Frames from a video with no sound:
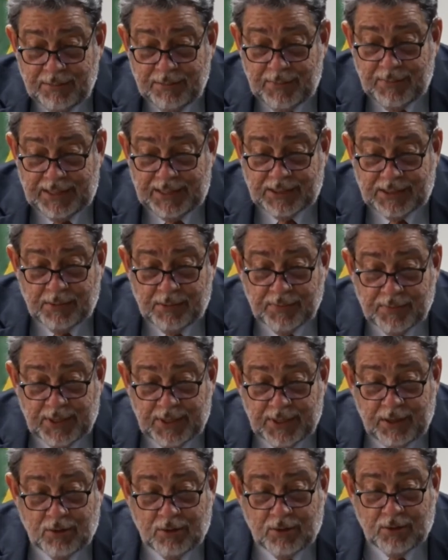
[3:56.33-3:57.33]
by
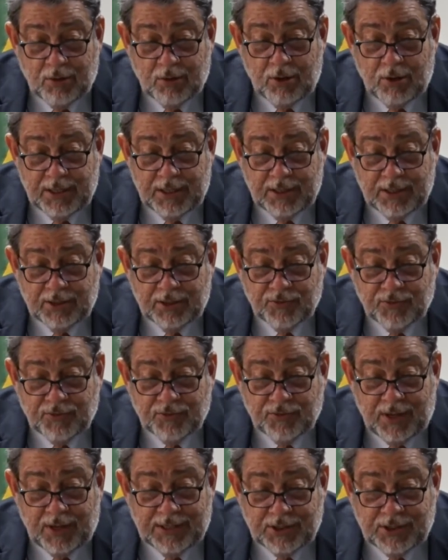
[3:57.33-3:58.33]
something called
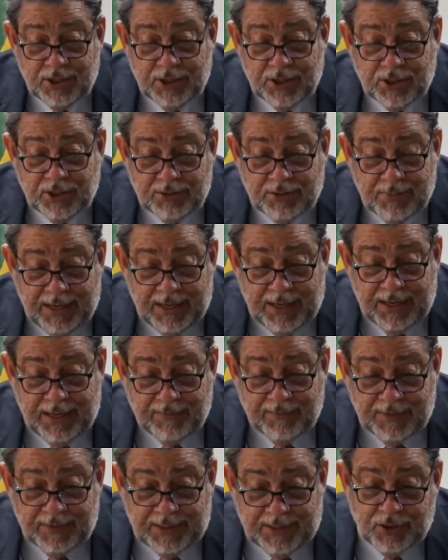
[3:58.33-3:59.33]
industrialization by
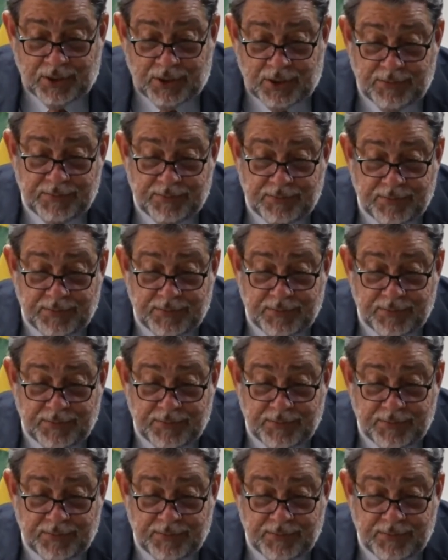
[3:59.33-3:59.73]
invitation,